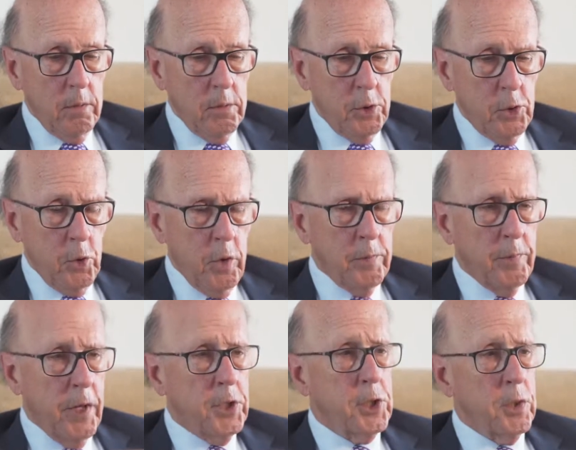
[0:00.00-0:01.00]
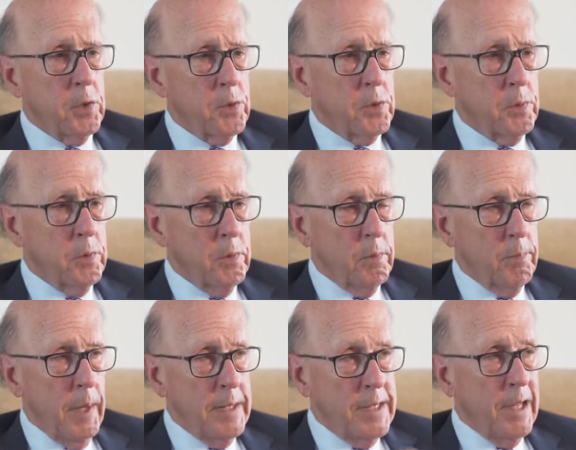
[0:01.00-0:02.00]
Joint ventures,
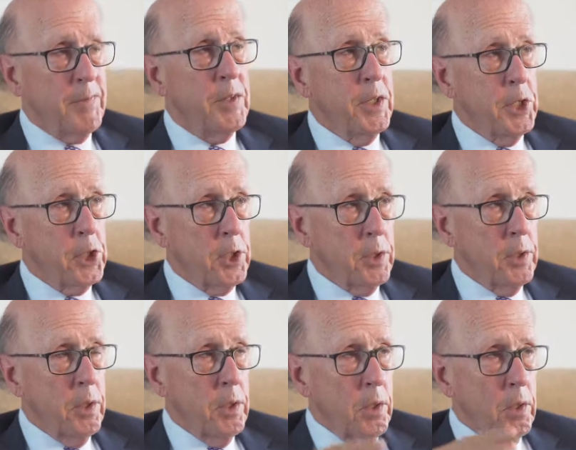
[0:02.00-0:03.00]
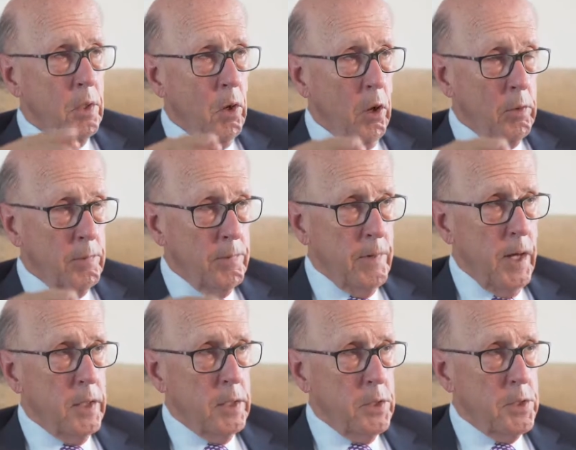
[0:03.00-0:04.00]
by definition, are
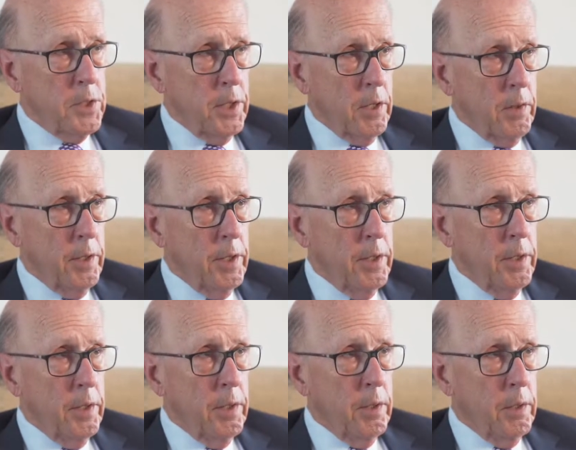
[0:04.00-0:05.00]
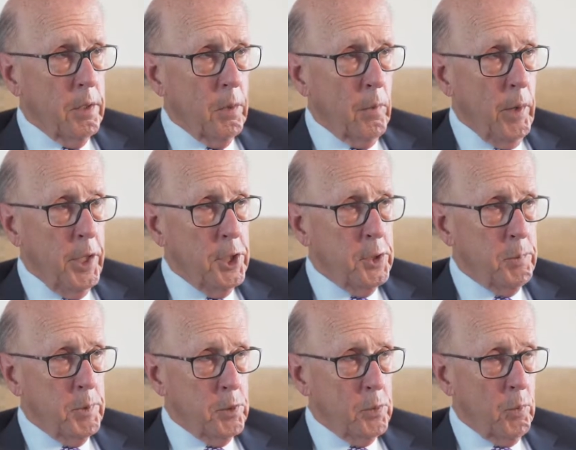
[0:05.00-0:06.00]
voluntary
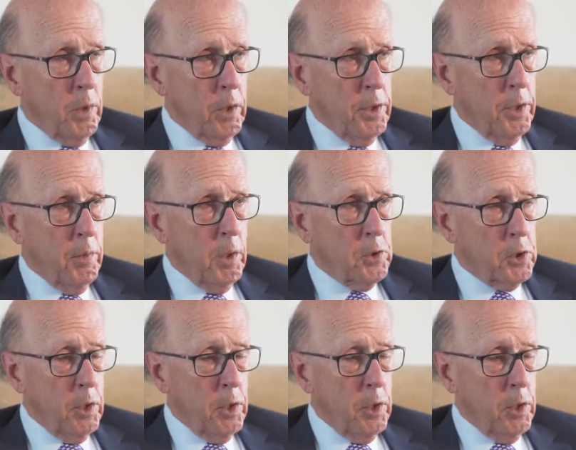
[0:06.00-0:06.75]
arrangements where U.S.